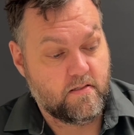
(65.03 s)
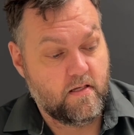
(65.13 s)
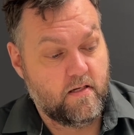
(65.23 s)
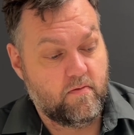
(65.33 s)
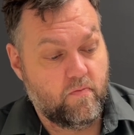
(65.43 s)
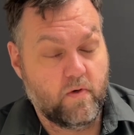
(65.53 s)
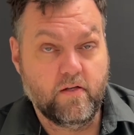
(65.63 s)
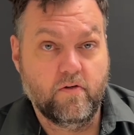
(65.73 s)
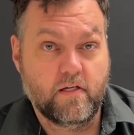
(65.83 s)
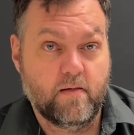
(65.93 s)
that when
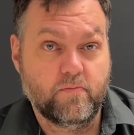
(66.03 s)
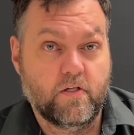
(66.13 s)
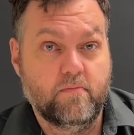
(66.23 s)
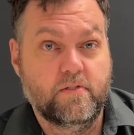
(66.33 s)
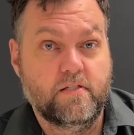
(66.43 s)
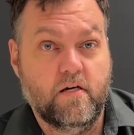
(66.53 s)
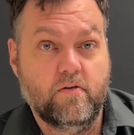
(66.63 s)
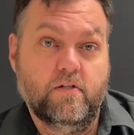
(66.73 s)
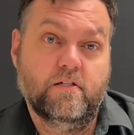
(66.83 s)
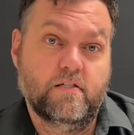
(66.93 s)
you come time to sell,
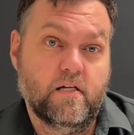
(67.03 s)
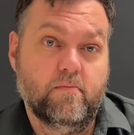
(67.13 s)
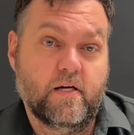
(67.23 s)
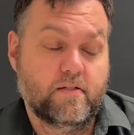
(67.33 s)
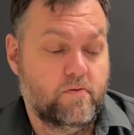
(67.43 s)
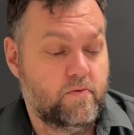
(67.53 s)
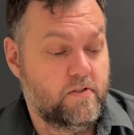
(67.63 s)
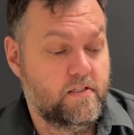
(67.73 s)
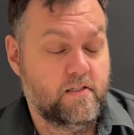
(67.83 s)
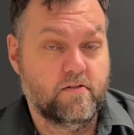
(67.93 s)
you can sell it back to a
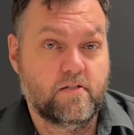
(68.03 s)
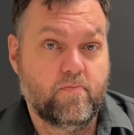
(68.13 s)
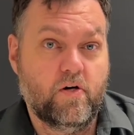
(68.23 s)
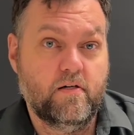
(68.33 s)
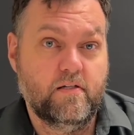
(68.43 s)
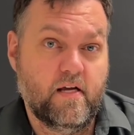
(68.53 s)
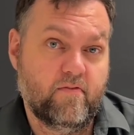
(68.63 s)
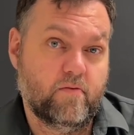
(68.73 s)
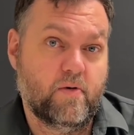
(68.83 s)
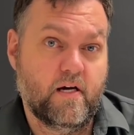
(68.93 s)
bullion dealer at spot, and
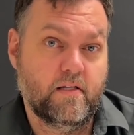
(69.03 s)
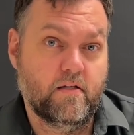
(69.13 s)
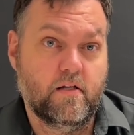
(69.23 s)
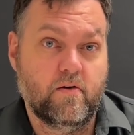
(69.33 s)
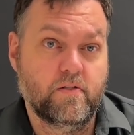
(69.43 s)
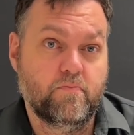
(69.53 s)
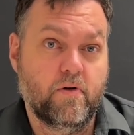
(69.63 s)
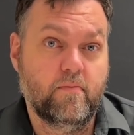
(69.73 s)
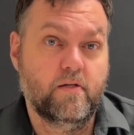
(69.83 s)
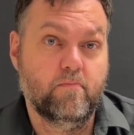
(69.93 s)
having paid the lowest
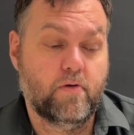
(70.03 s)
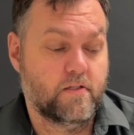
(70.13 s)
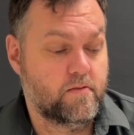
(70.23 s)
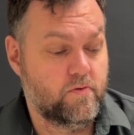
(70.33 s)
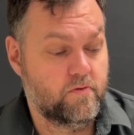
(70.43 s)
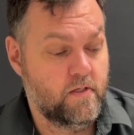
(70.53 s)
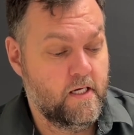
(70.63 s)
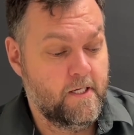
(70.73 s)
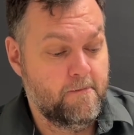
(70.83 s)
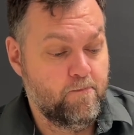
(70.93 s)
premium possible,
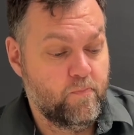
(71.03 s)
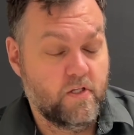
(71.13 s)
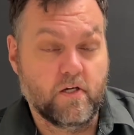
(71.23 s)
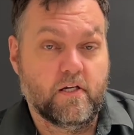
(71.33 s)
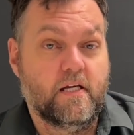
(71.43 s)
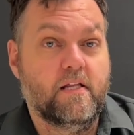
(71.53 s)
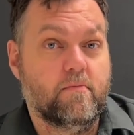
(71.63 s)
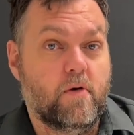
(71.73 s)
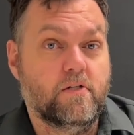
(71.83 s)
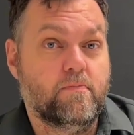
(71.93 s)
you're going to get the
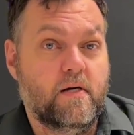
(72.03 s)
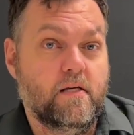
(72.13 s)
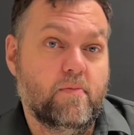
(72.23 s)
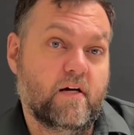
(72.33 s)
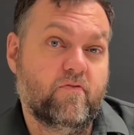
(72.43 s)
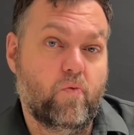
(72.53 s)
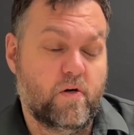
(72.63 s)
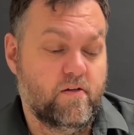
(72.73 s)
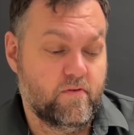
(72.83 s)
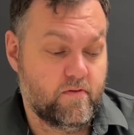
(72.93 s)
most money back for what
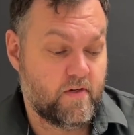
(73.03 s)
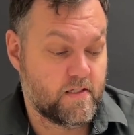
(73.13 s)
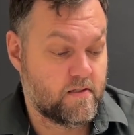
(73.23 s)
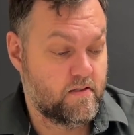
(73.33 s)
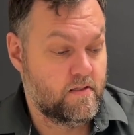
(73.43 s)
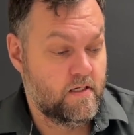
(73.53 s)
you've invested.